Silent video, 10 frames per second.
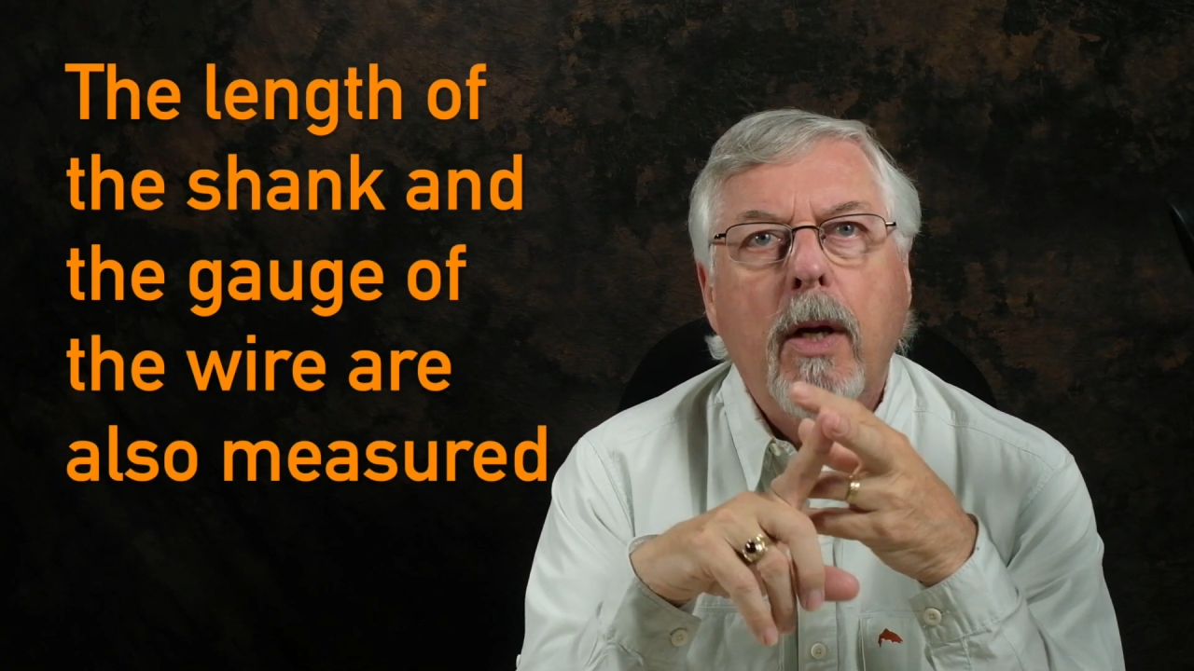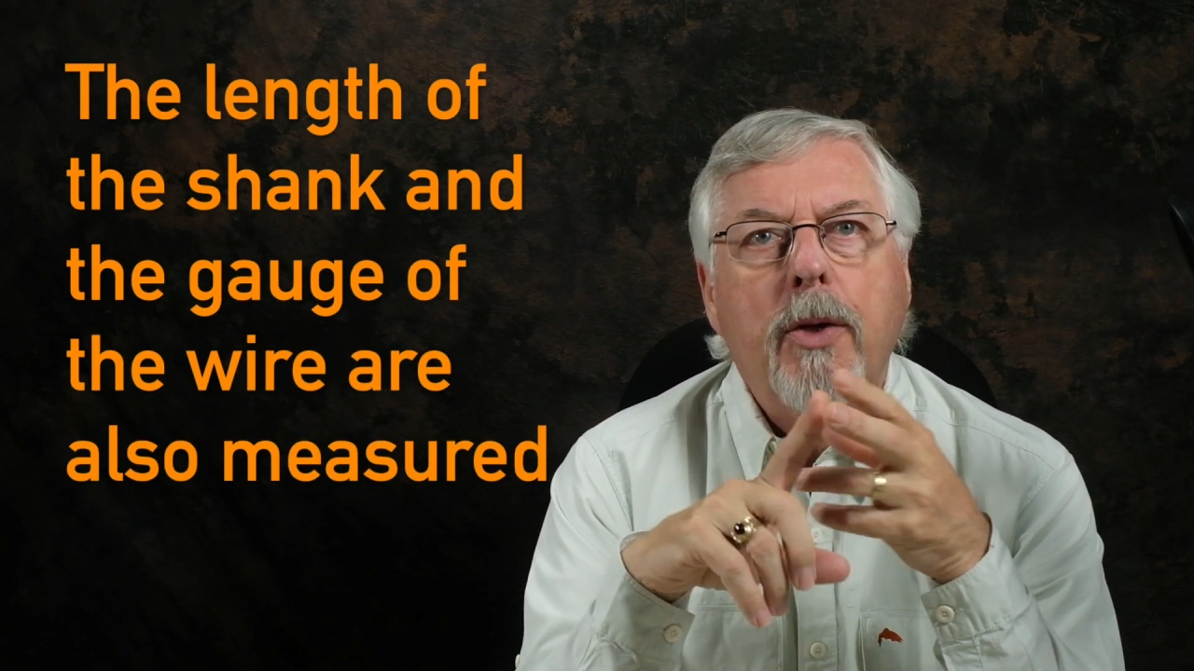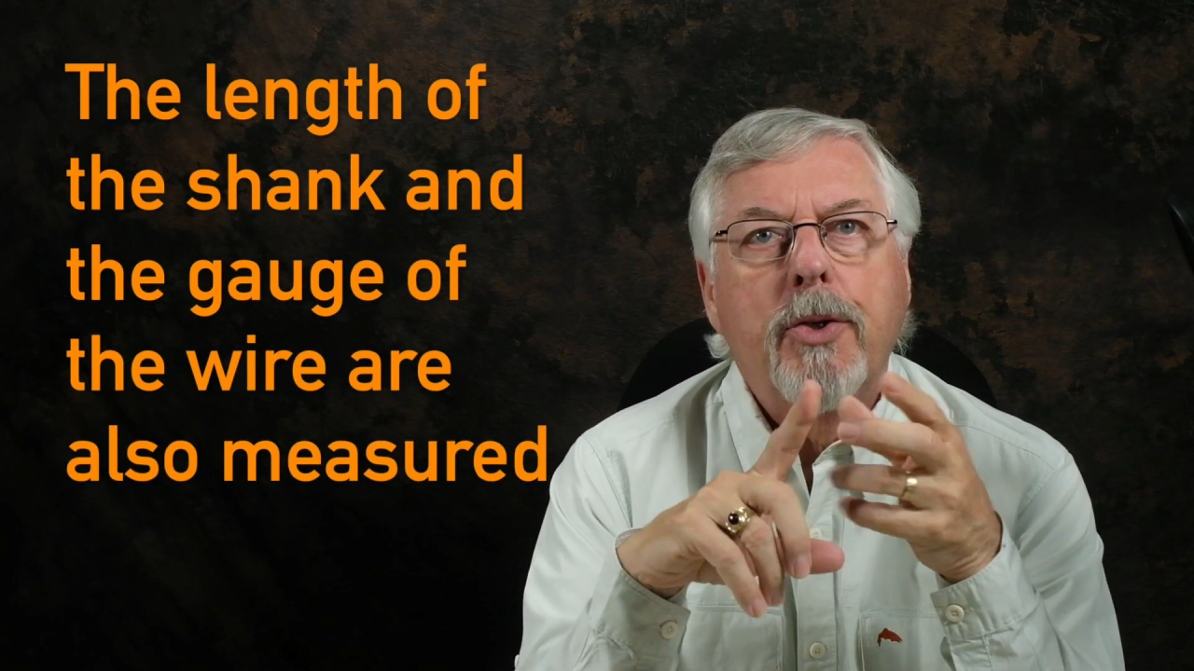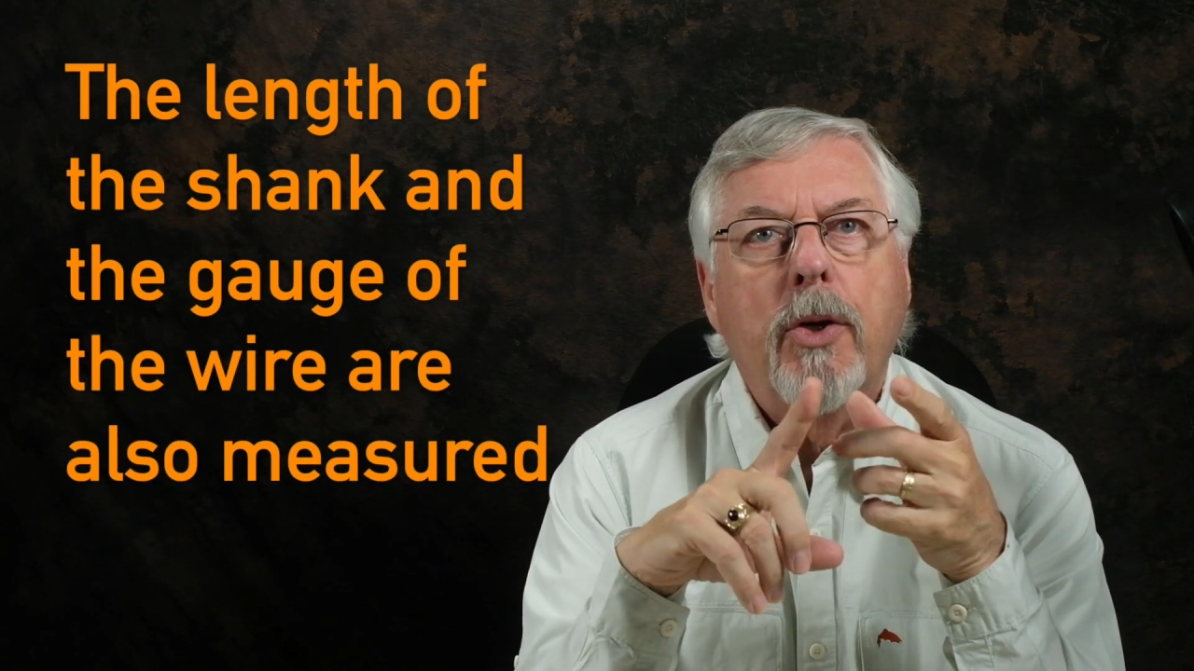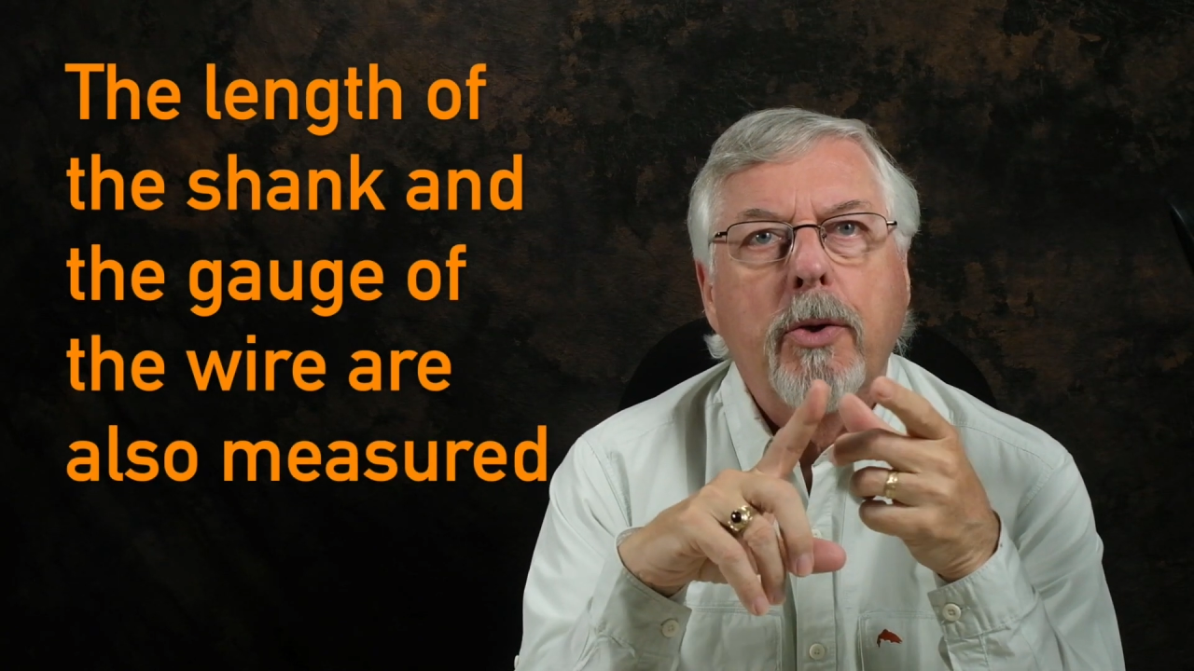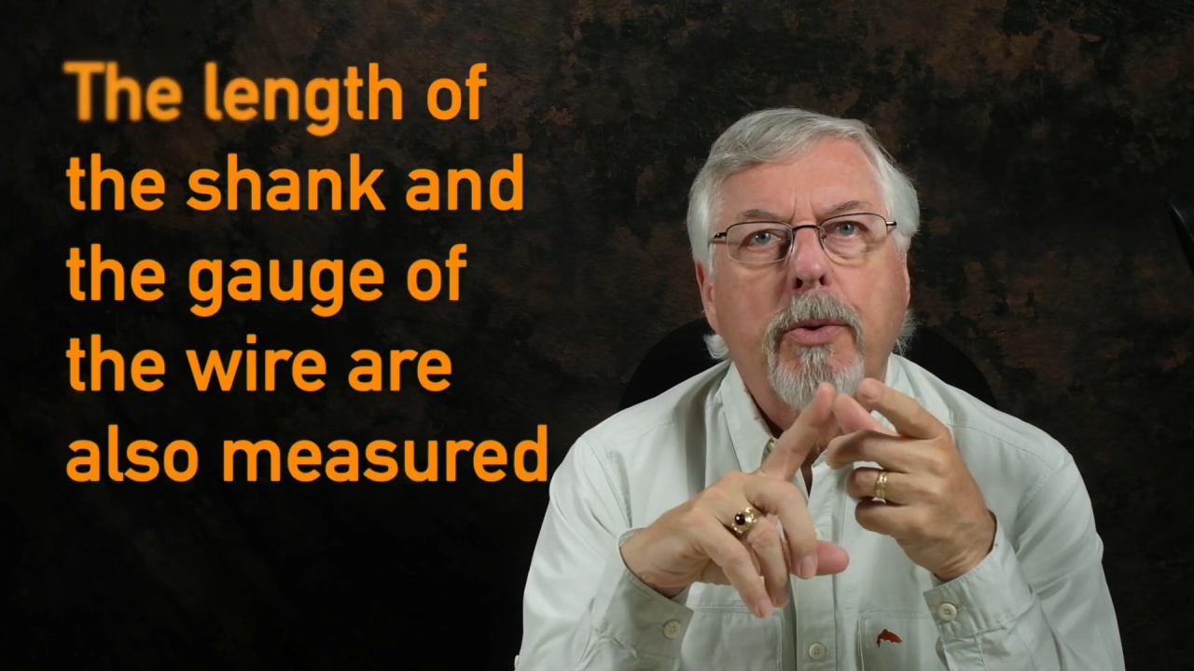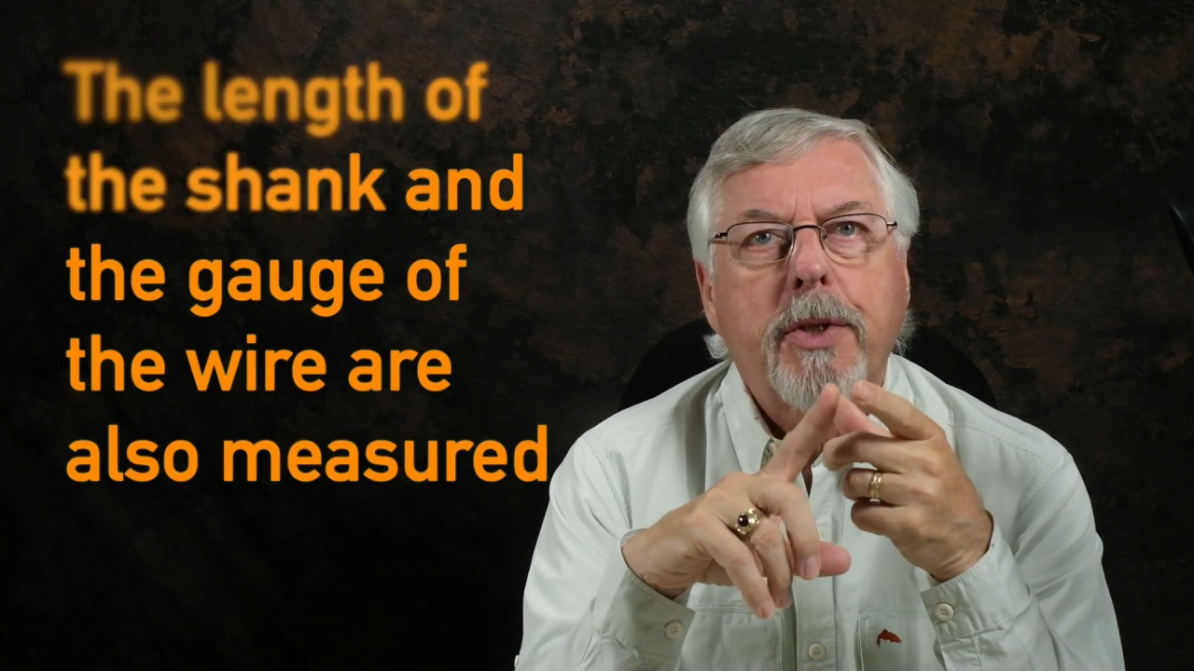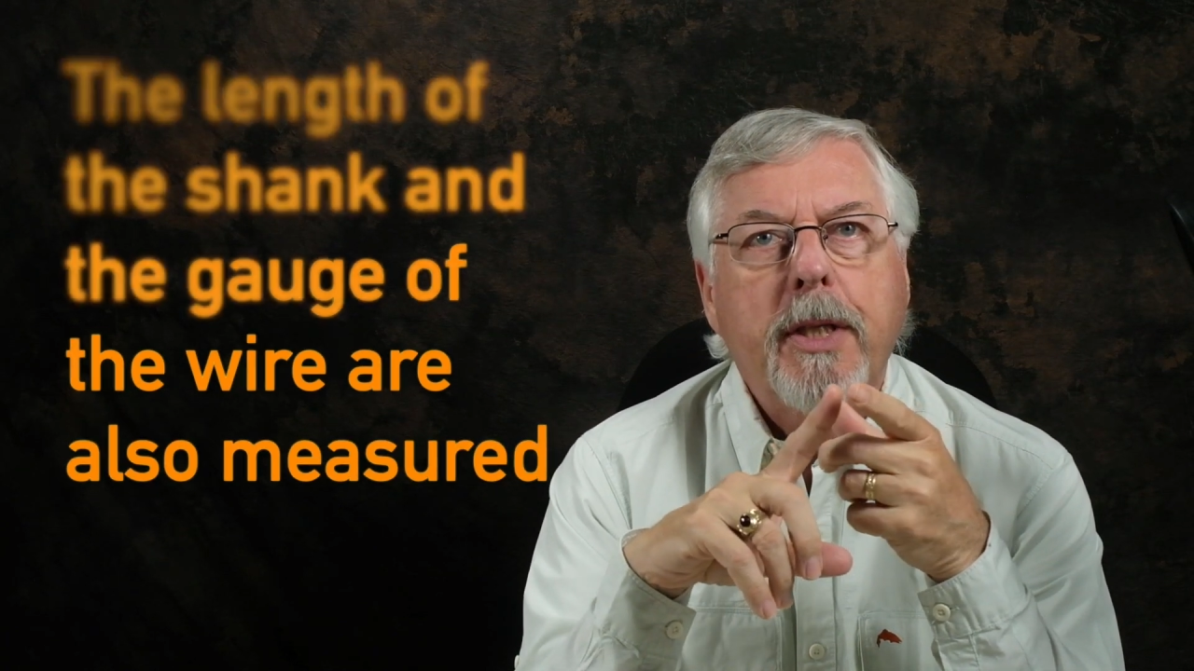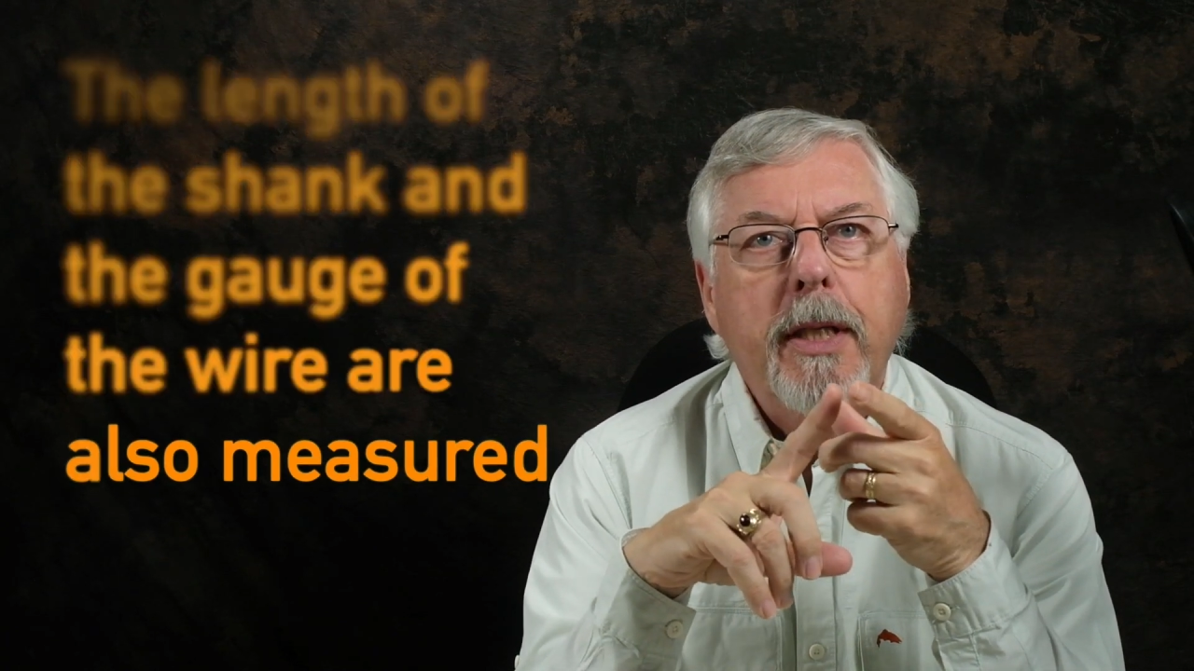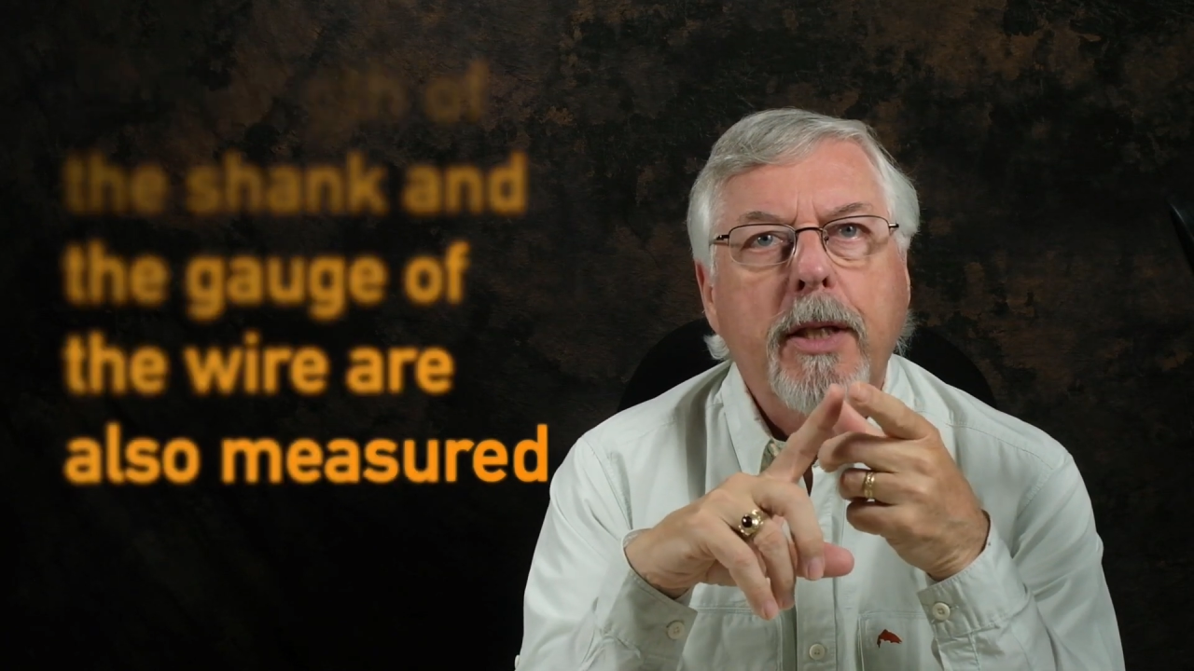So you'll
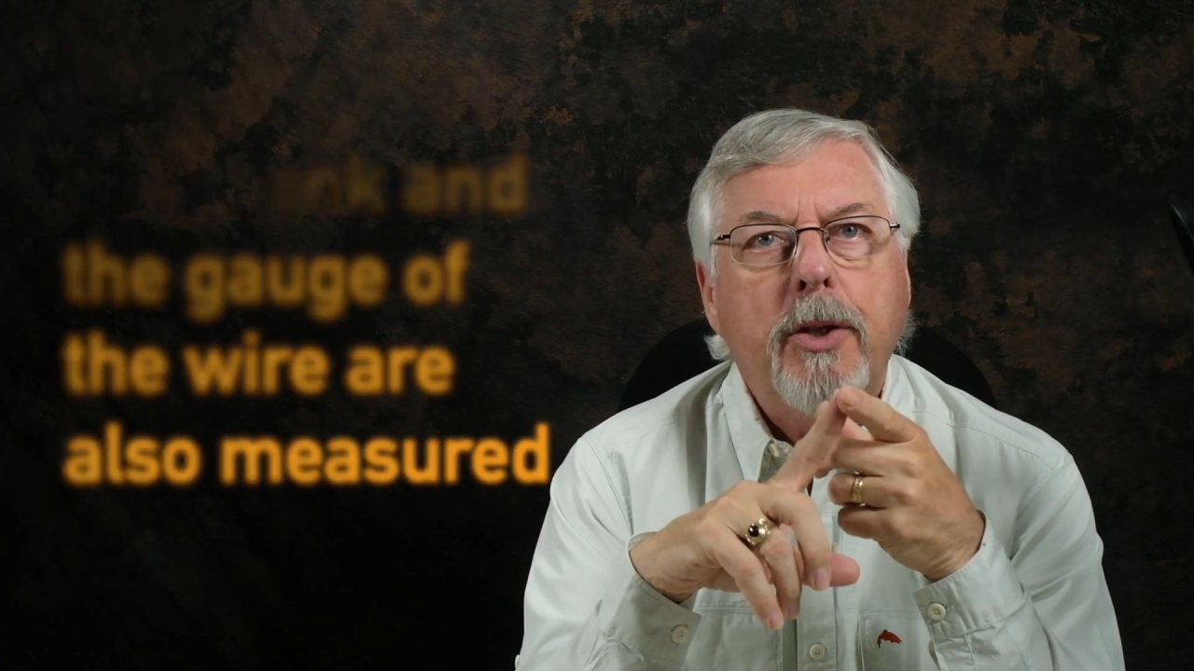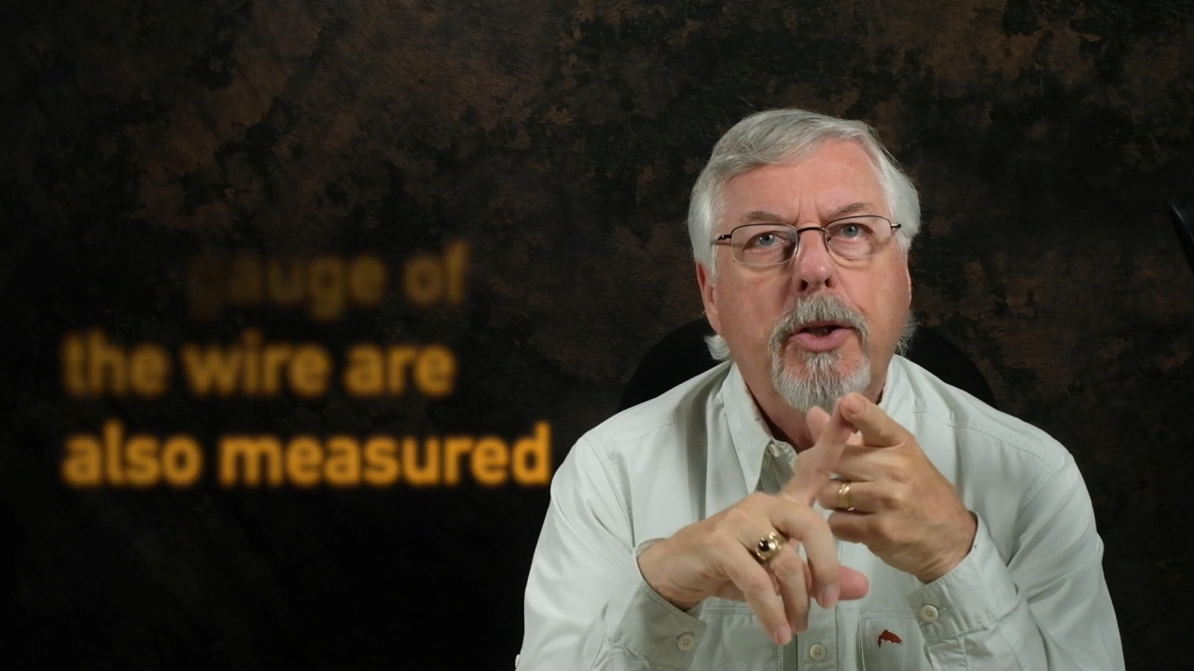see